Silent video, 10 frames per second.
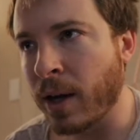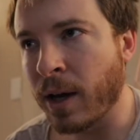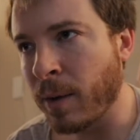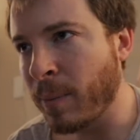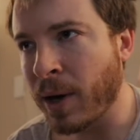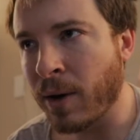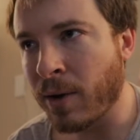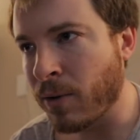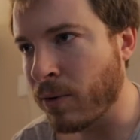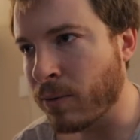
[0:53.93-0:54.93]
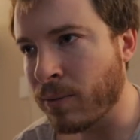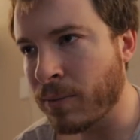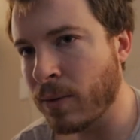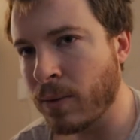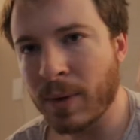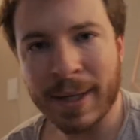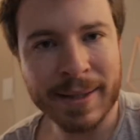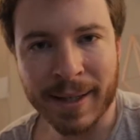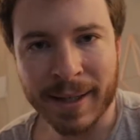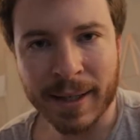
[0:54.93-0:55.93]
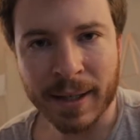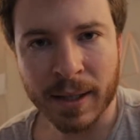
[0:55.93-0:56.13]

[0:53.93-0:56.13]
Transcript: about what it's like